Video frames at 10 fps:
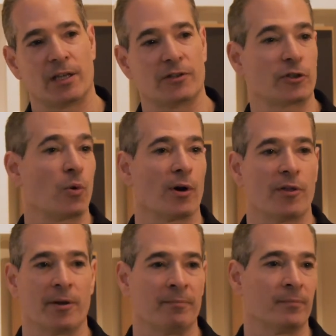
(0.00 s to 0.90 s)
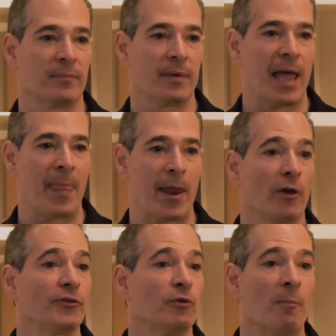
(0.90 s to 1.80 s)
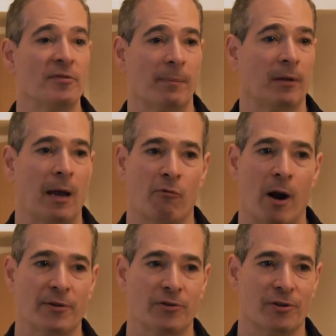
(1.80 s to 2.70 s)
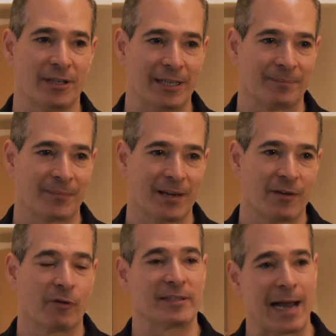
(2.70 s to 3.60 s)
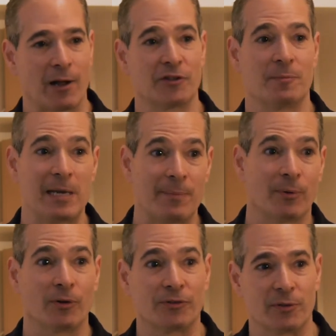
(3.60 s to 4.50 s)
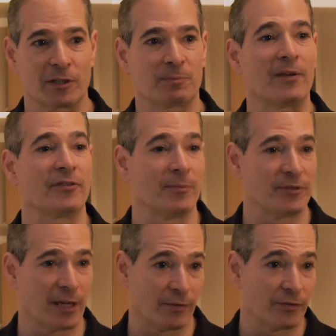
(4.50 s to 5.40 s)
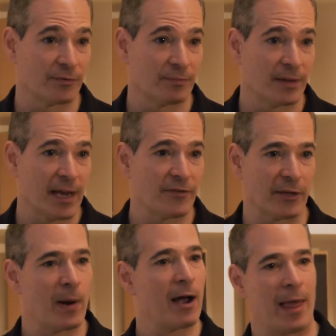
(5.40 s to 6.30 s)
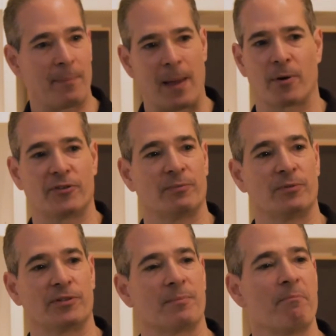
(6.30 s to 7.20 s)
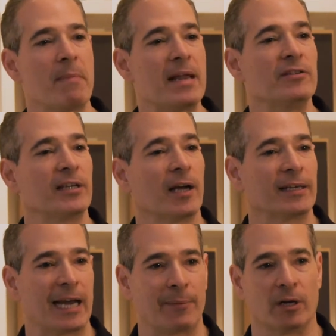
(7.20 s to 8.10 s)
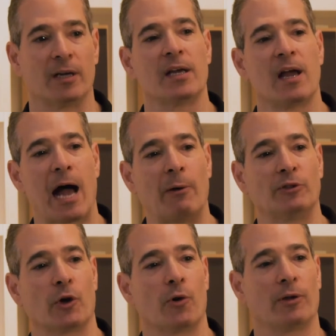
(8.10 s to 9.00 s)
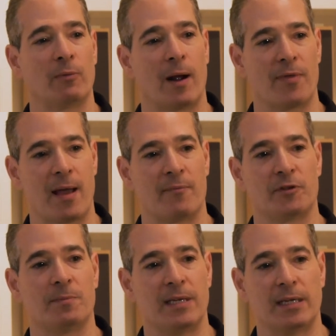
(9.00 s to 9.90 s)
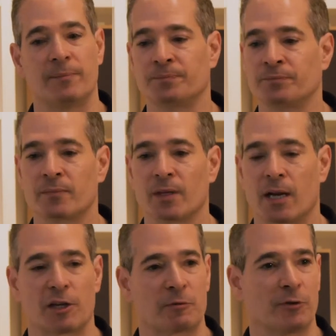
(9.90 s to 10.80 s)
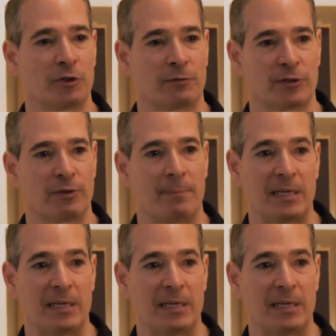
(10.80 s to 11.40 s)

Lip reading: score them, and that also opens up a lot more opportunity for talented people to express themselves and say, wow, that person was as amazing on camera. I would totally want them to be a customer service rep,